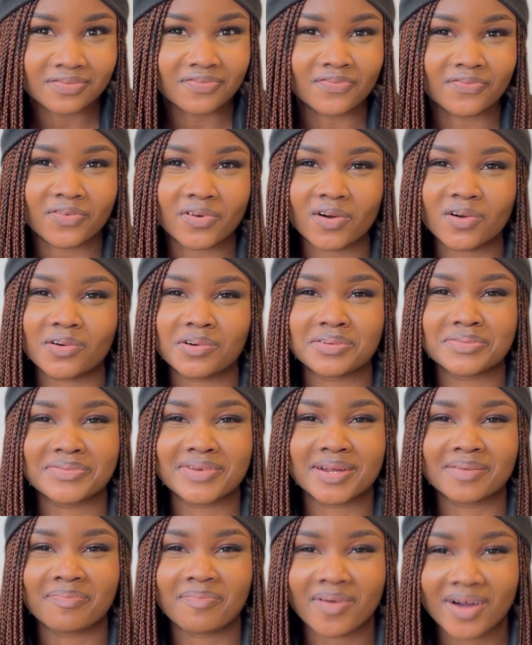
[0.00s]

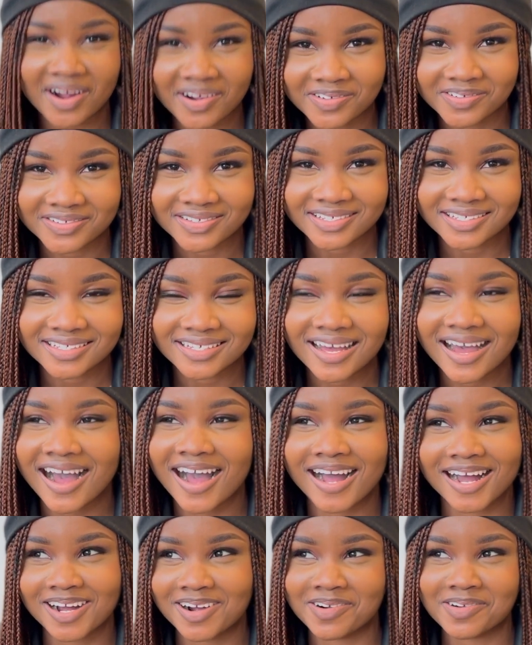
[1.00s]
£400.
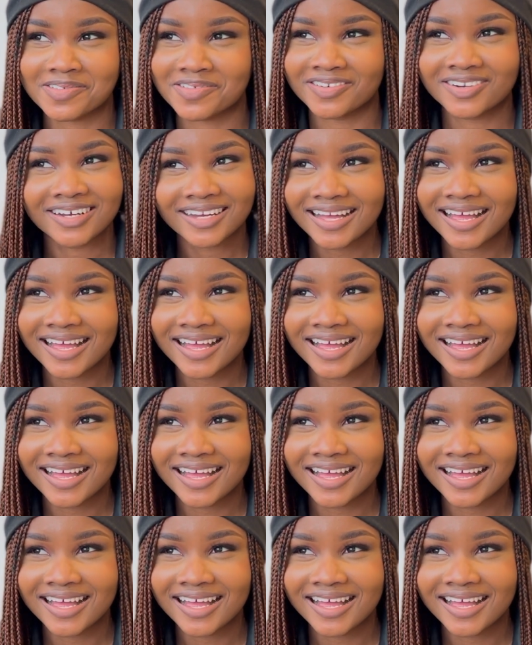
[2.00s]
How?